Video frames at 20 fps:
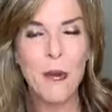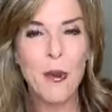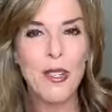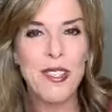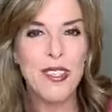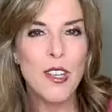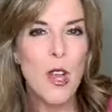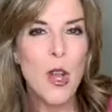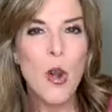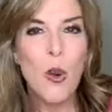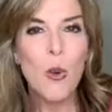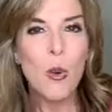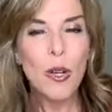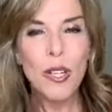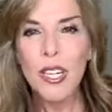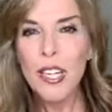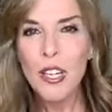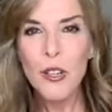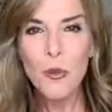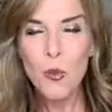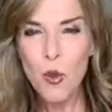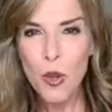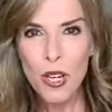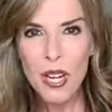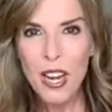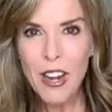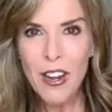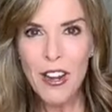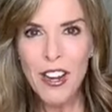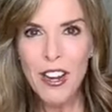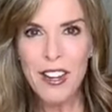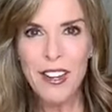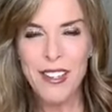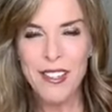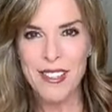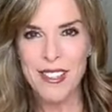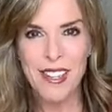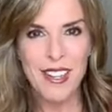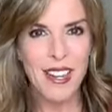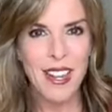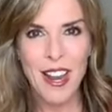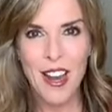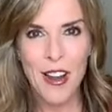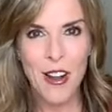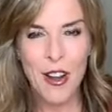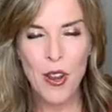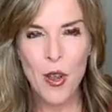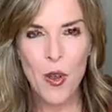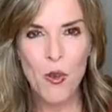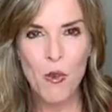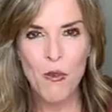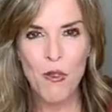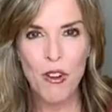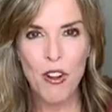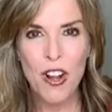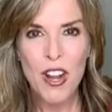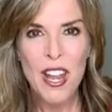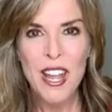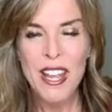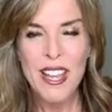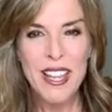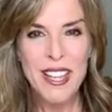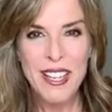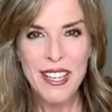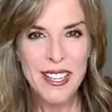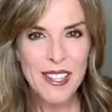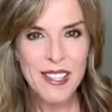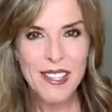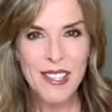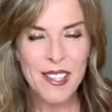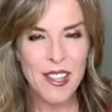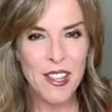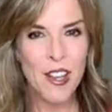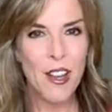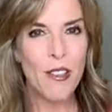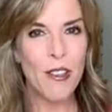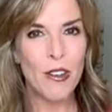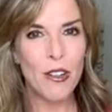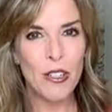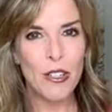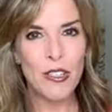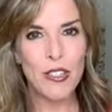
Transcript: What's working in one area is going to carry over into the other.